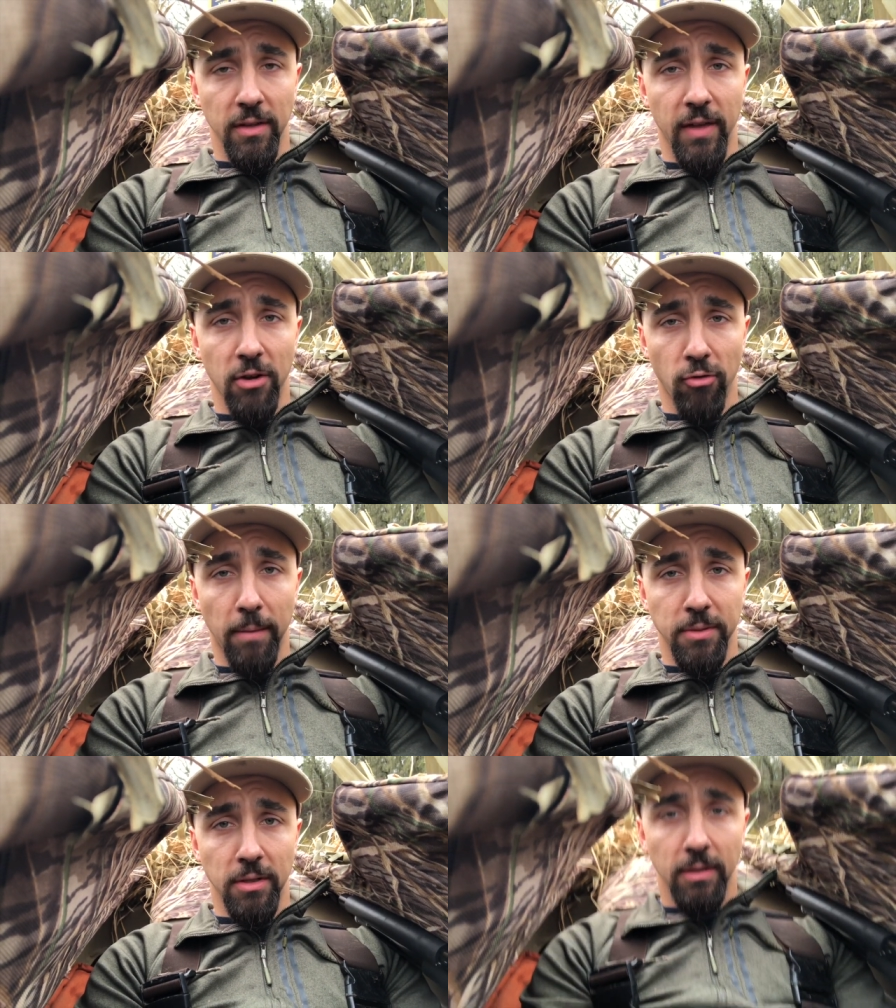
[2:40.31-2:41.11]
and that
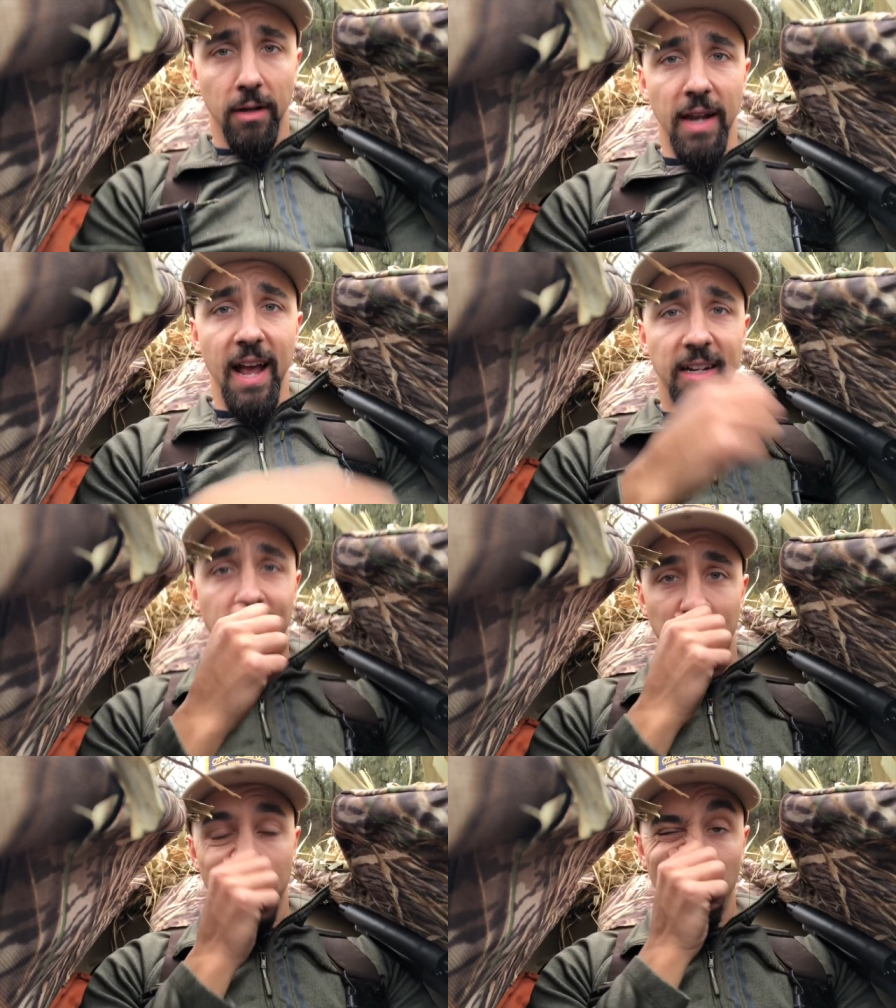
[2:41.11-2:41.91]
drops an X
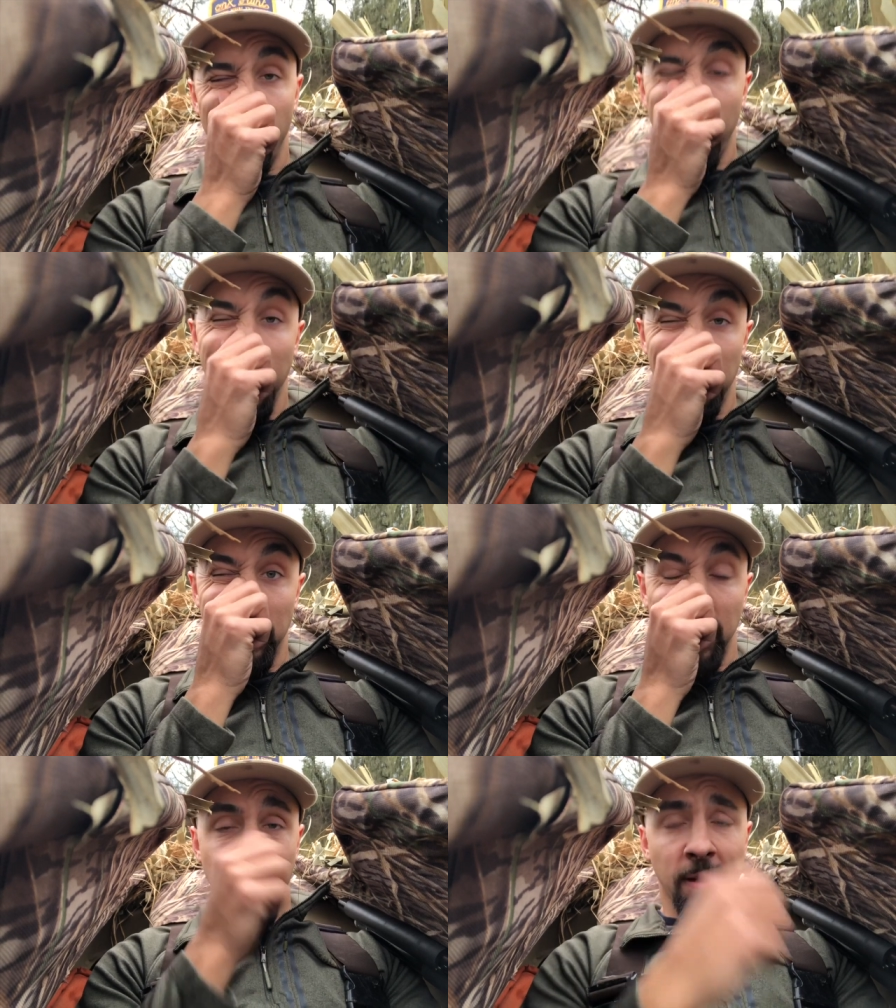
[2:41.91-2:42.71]
on your
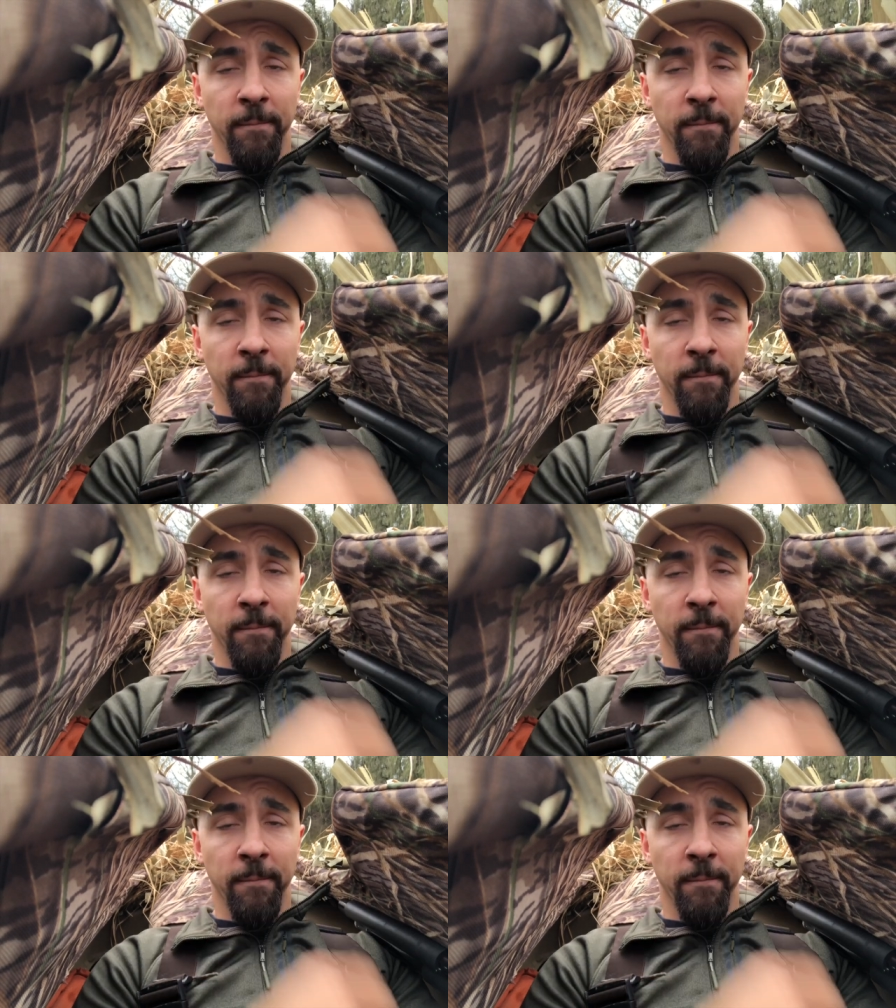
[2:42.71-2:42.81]
location.